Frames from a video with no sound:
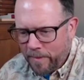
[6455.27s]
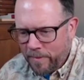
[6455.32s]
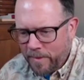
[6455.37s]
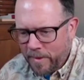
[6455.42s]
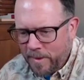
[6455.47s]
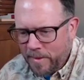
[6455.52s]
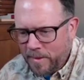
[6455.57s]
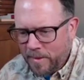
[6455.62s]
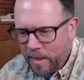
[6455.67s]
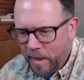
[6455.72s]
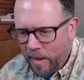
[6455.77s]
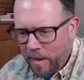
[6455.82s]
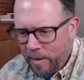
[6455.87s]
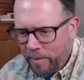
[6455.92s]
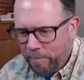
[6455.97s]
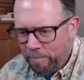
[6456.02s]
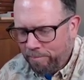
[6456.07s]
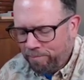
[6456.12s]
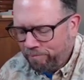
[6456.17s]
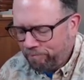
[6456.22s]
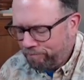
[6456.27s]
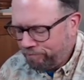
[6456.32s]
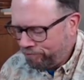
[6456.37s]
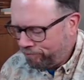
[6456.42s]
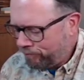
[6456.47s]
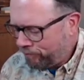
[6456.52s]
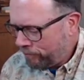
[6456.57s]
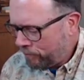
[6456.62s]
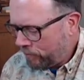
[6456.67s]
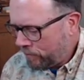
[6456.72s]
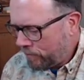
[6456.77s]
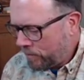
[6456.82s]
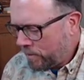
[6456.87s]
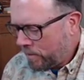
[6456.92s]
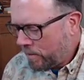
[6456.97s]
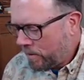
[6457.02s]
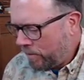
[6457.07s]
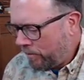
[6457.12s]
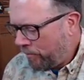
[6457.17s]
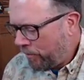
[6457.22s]
this um,
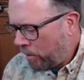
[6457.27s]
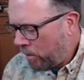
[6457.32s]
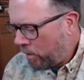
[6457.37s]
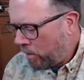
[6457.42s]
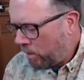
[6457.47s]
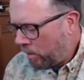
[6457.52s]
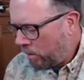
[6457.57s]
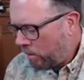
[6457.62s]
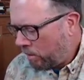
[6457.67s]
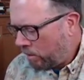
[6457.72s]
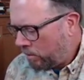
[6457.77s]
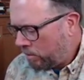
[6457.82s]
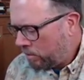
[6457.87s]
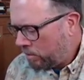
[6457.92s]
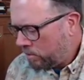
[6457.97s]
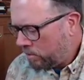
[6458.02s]
converter